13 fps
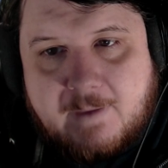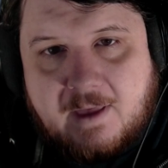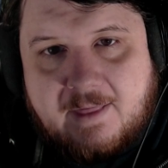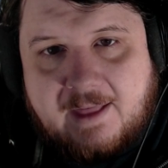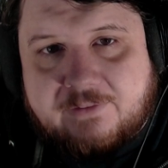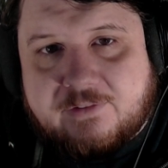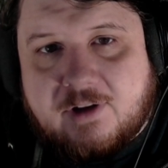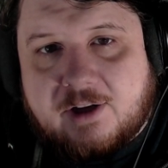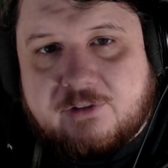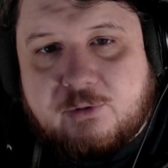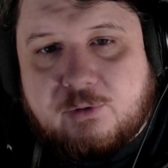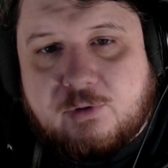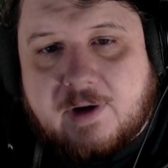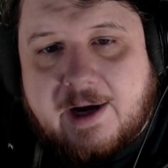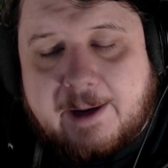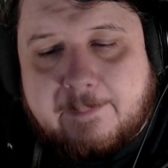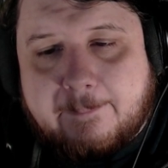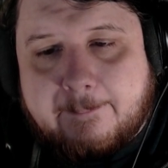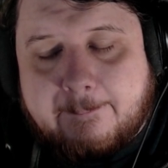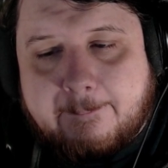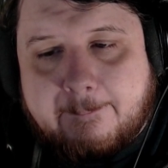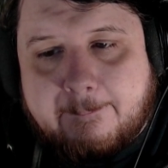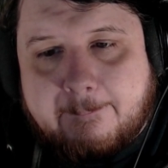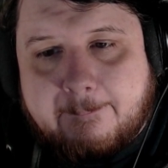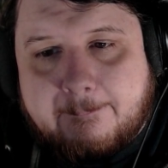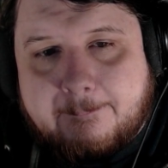that's not too great.
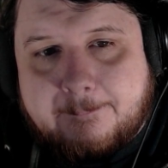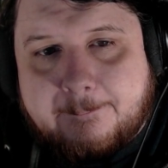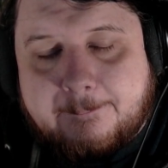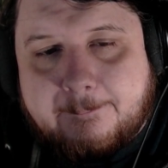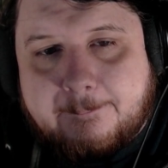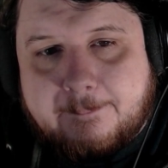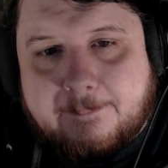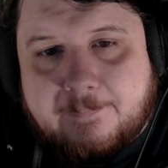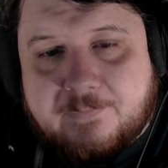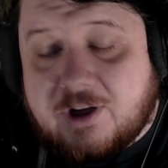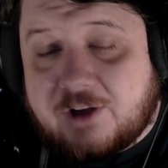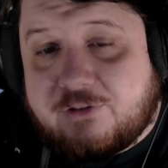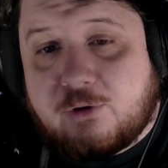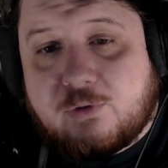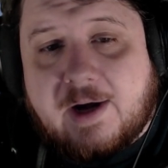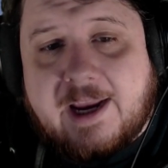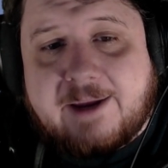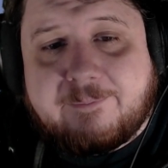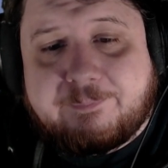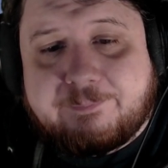It's not too great